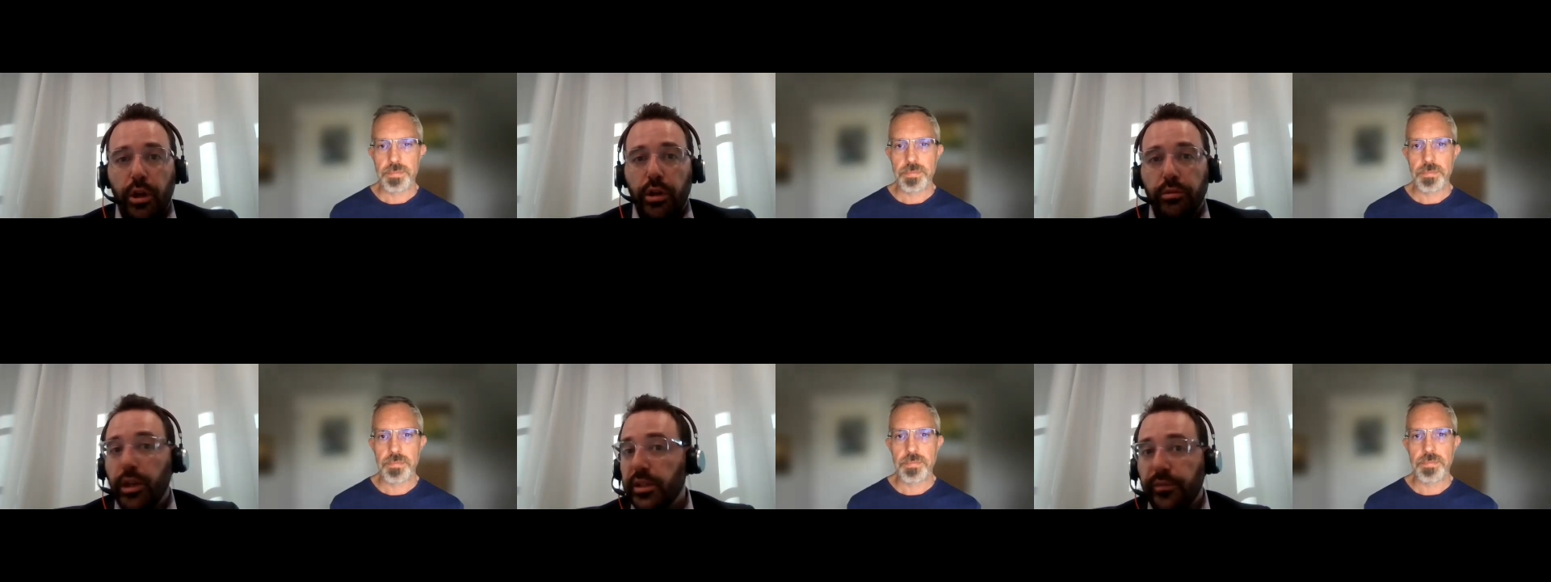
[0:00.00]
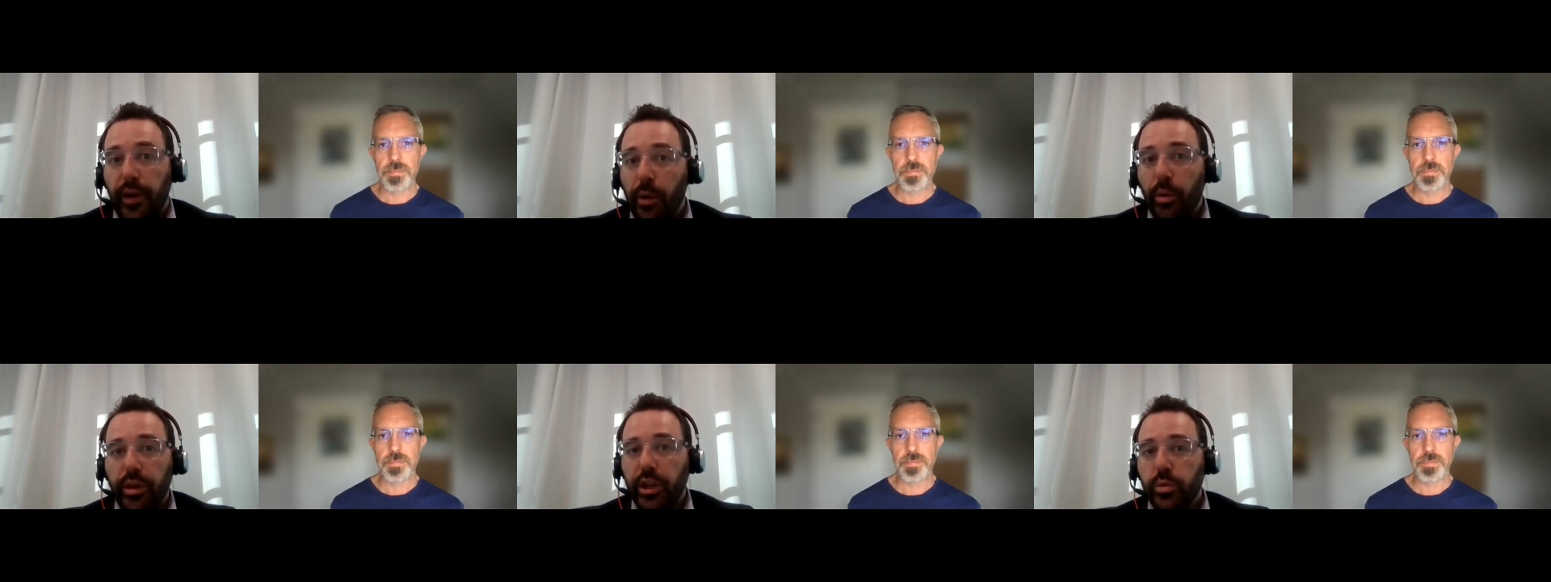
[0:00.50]
Speaker 1: you know, that's fine with
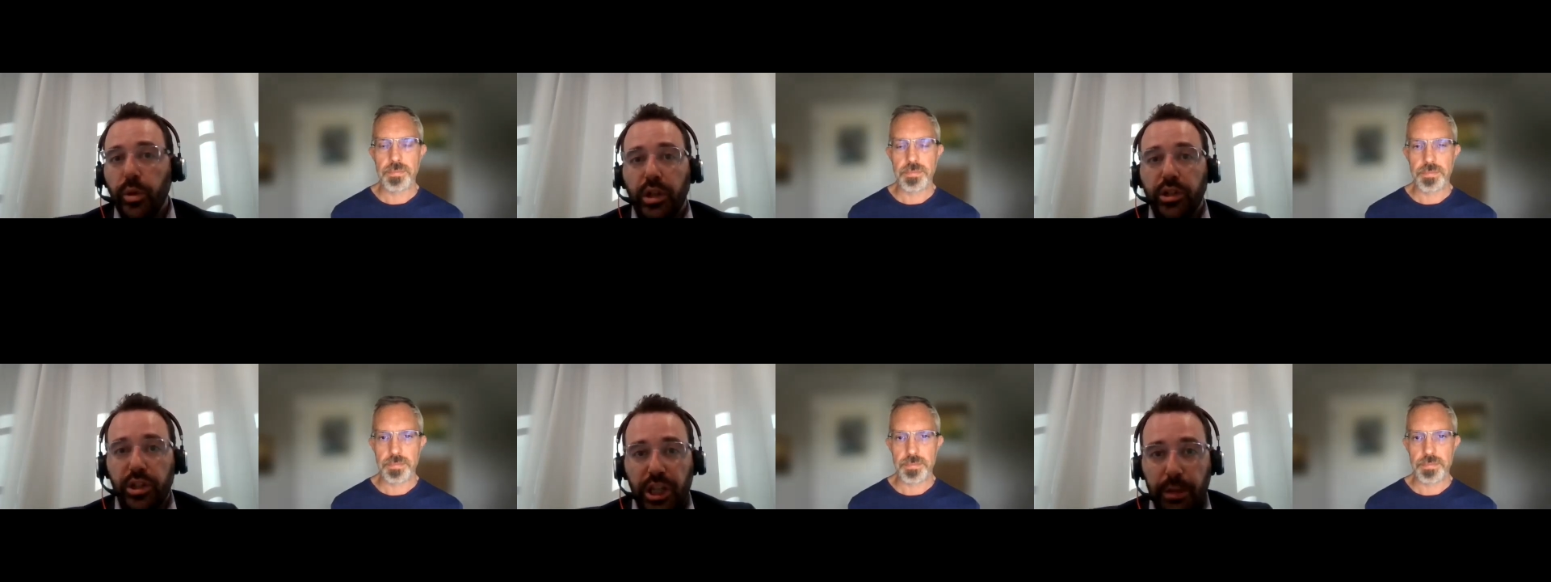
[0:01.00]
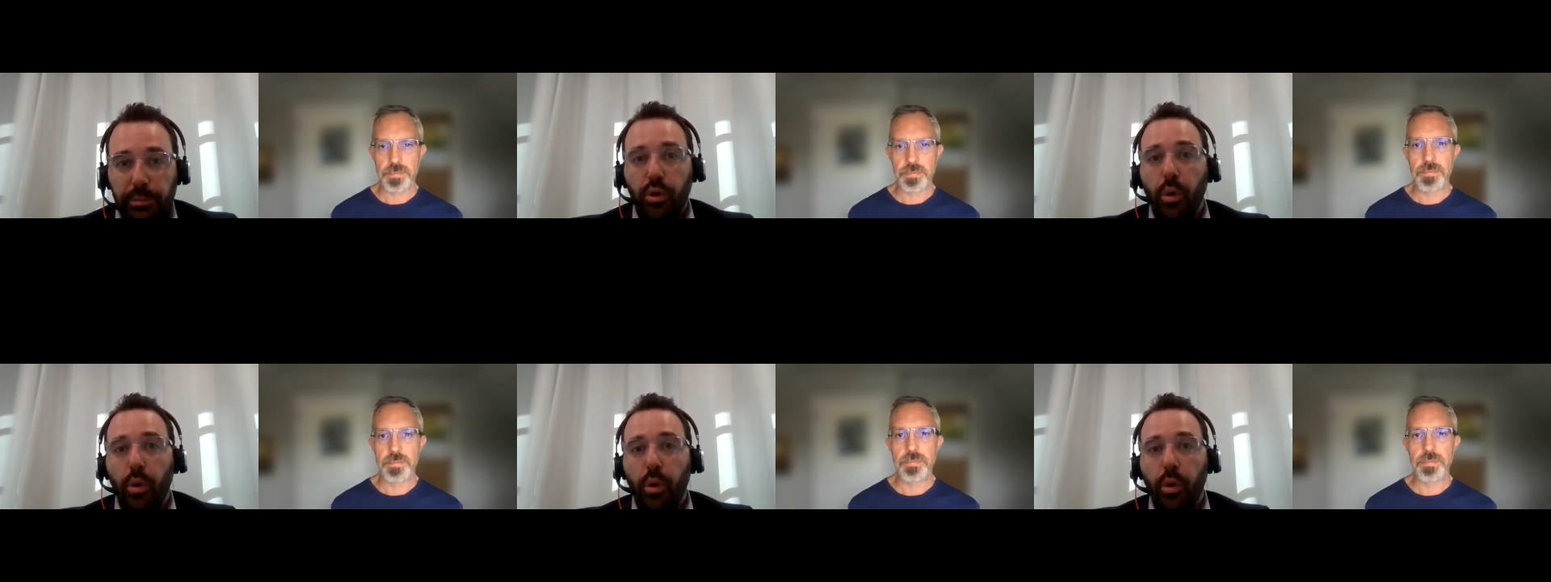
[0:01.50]
us. We can just keep
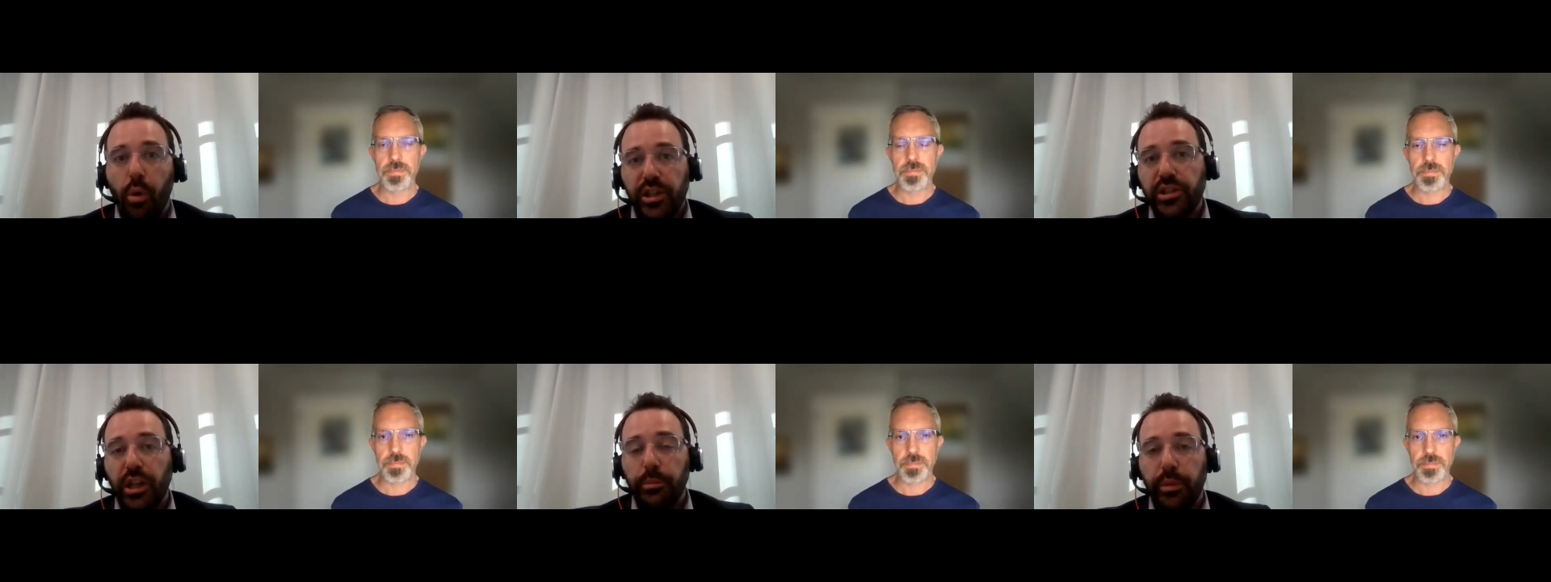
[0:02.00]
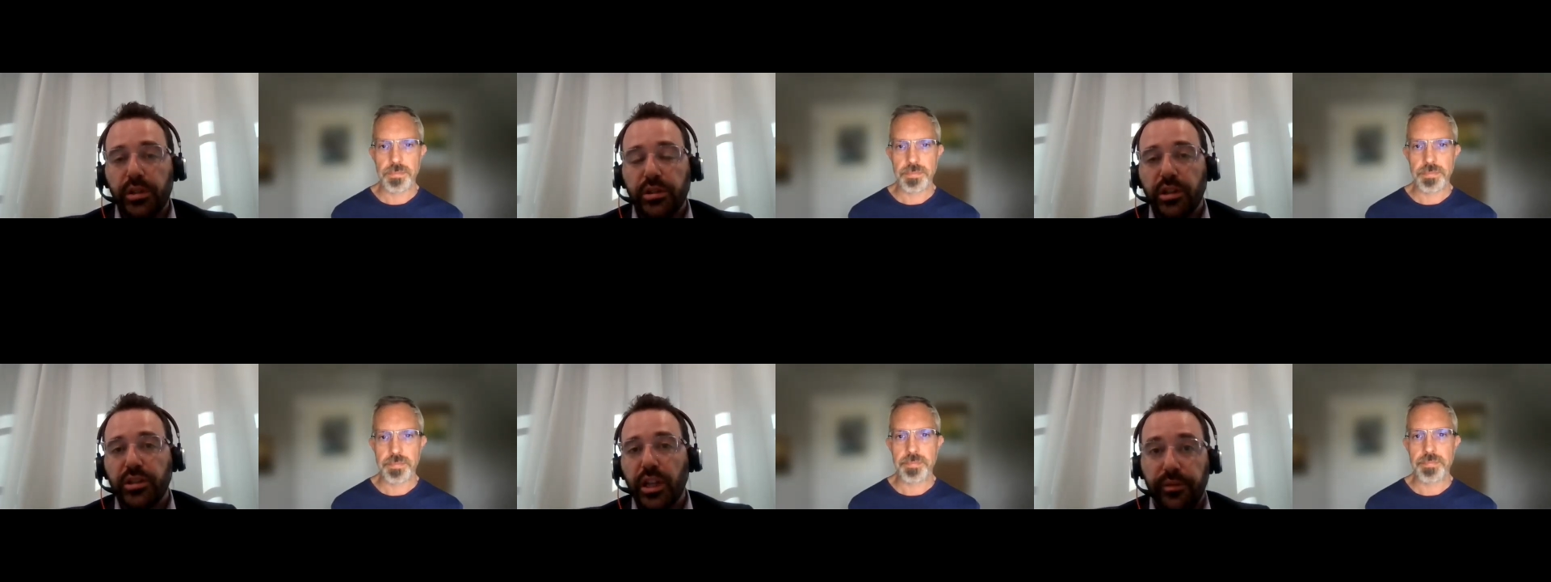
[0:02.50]
growing our existing business
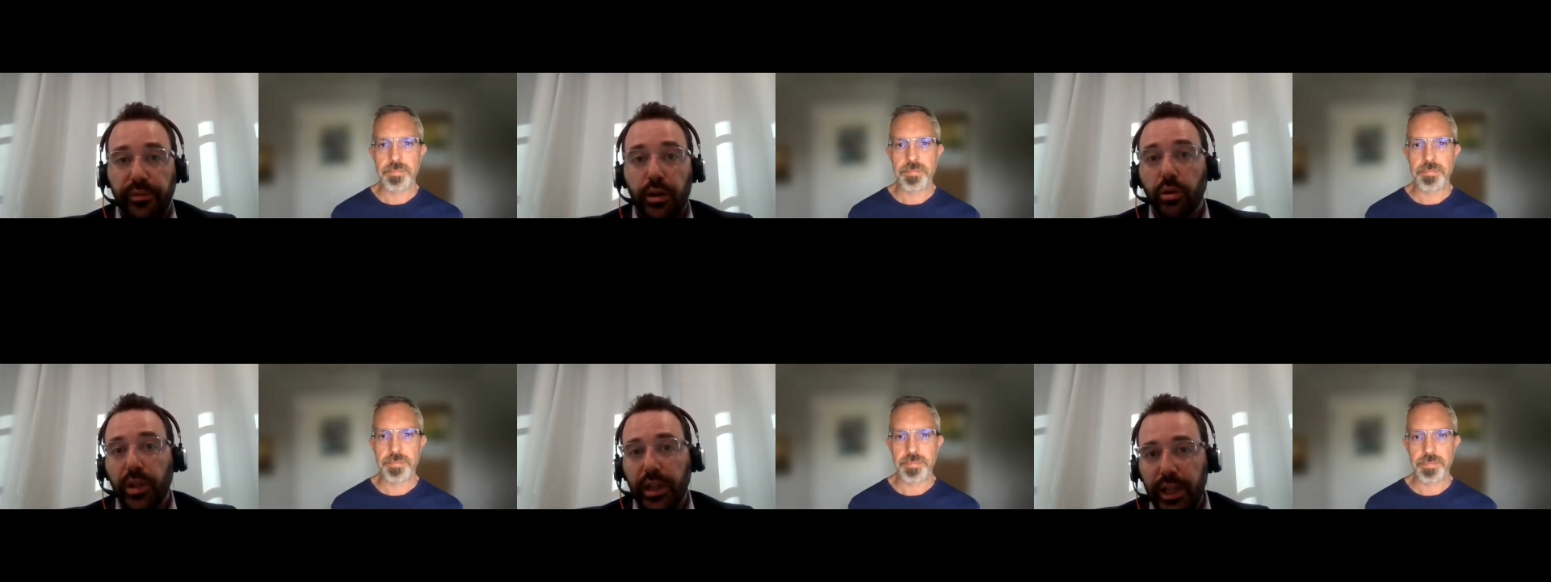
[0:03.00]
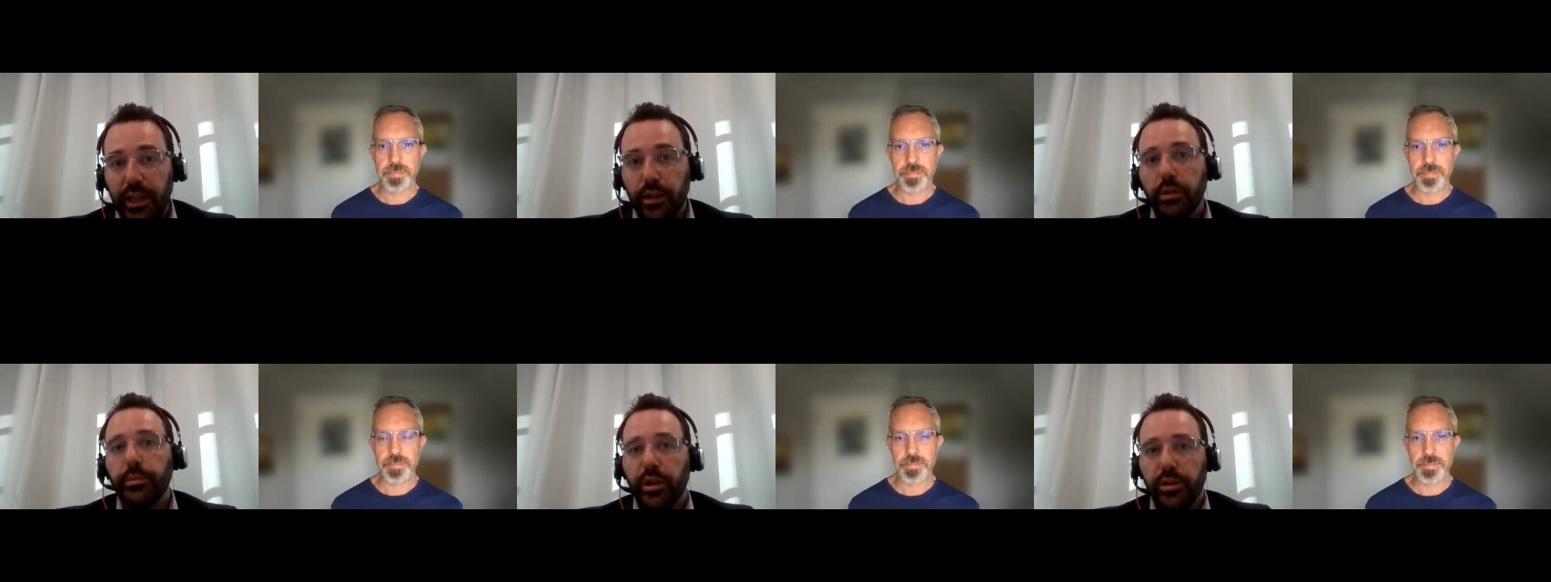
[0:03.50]
that's federally legal
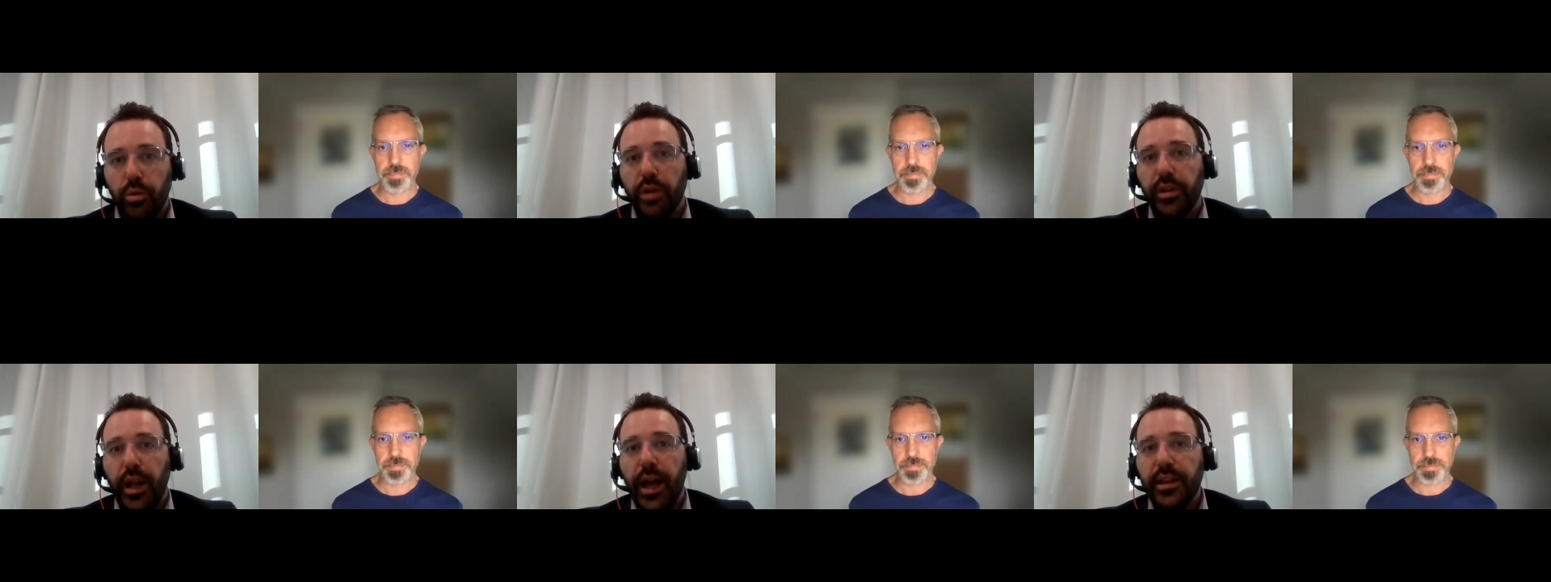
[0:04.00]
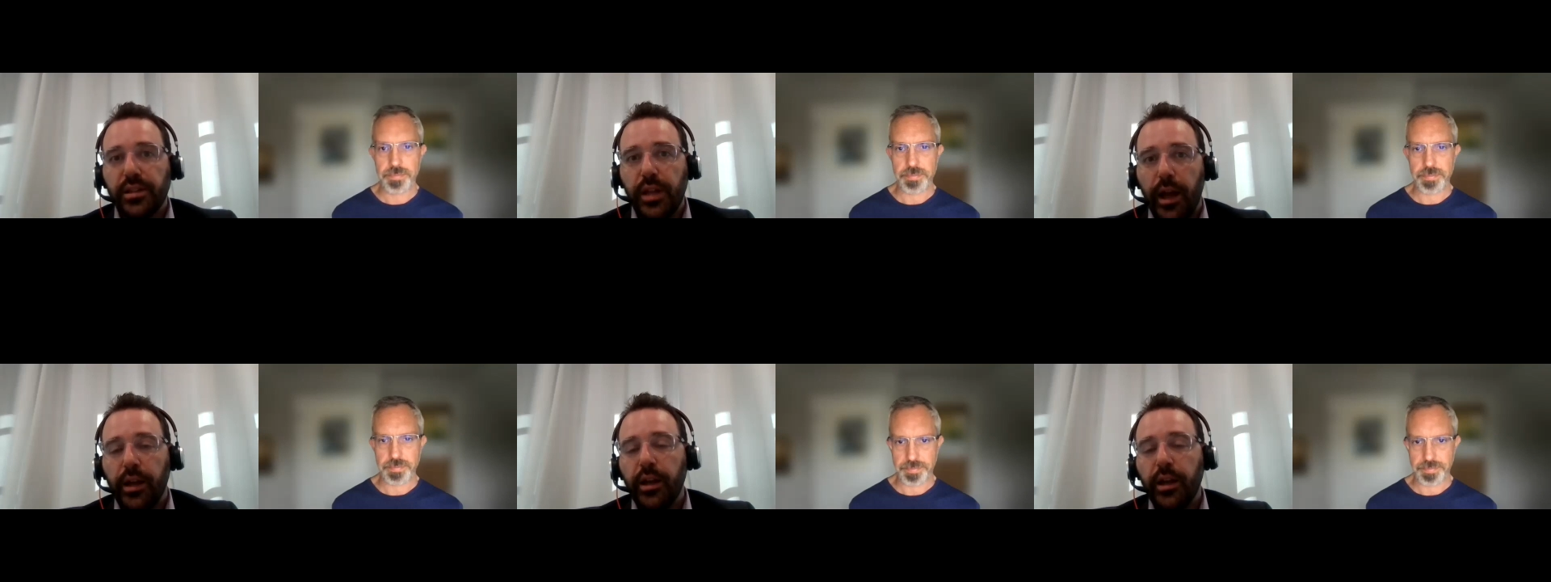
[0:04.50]
because we're on the NASDAQ,